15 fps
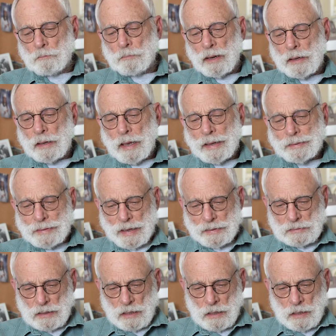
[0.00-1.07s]
But at
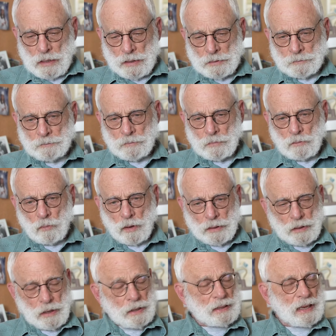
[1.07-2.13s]
that time, what
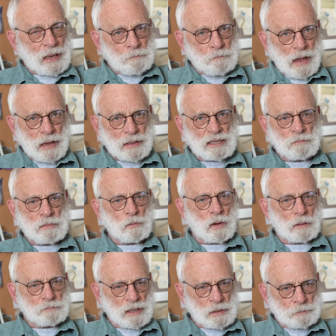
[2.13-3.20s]
it came back to me,
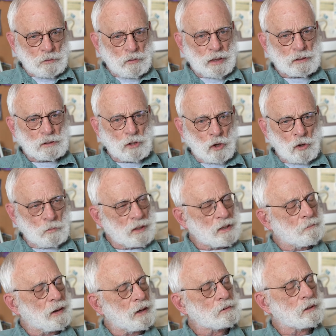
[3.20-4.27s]
what people had told me
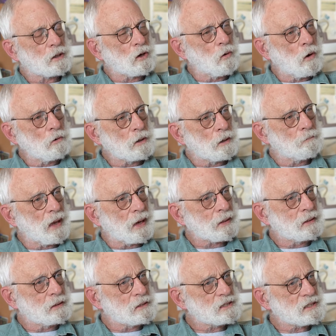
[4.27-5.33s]
about the quota back in the